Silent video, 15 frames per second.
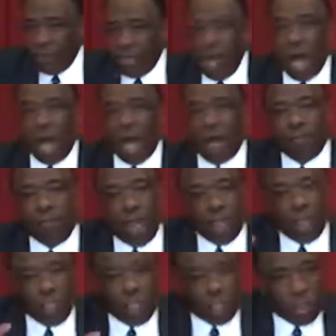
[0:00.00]
Now, I'm
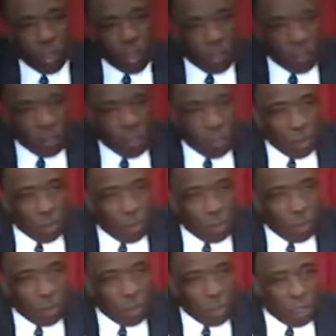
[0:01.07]
not discouraging
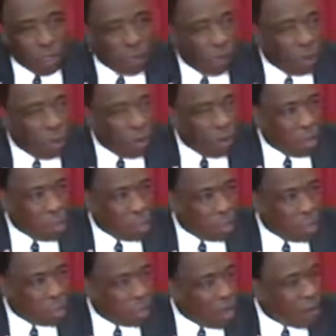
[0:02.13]
membership in these other
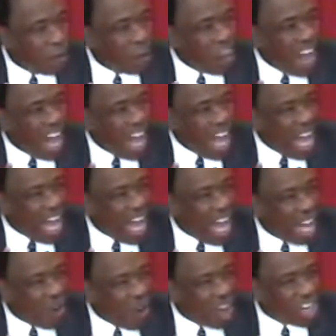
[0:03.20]
organizations. They're
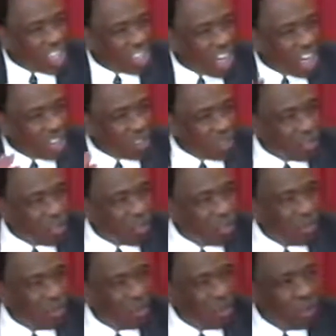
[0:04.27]
fine organizations.
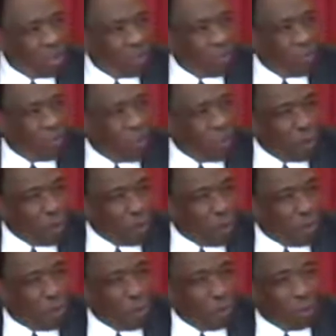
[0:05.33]
But you do
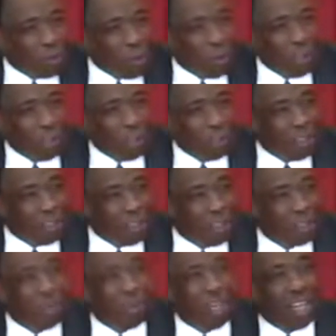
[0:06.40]
what you're told to do in the
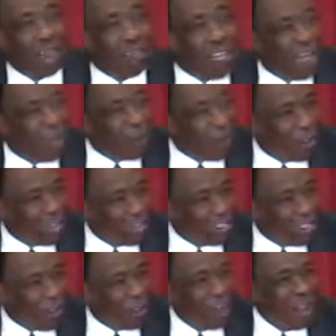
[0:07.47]
church, you wouldn't have time for all this
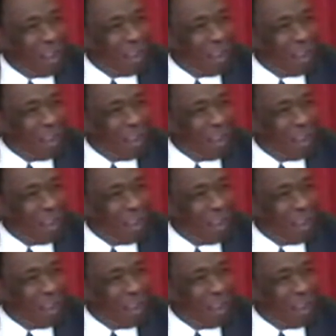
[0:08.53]
stuff.